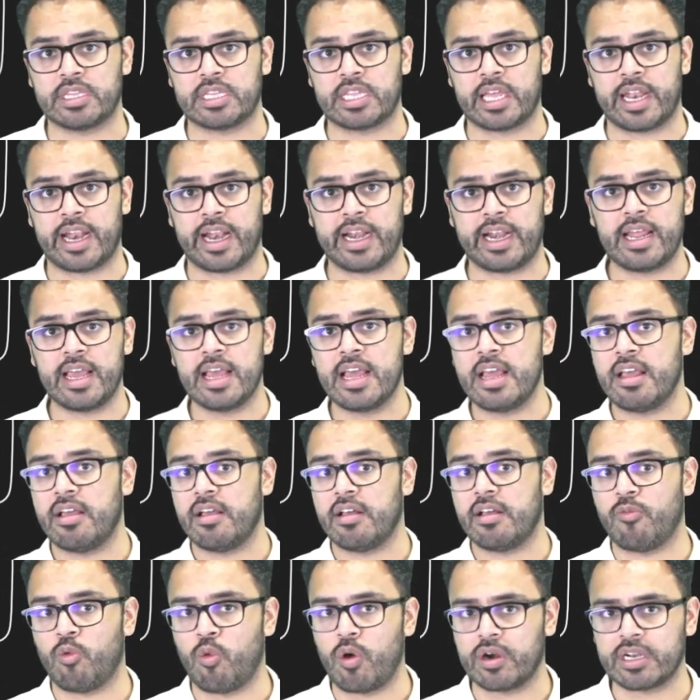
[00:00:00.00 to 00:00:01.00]
thread.
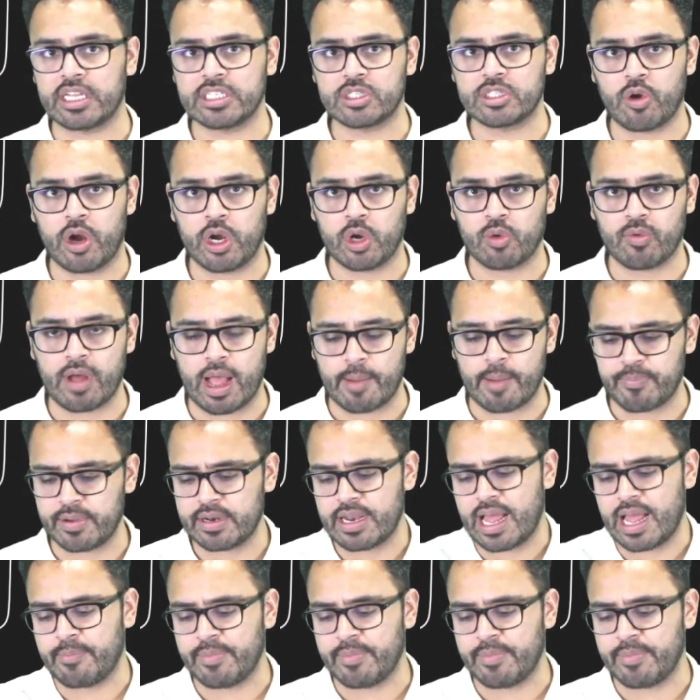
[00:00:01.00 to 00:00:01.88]
What is going to happen?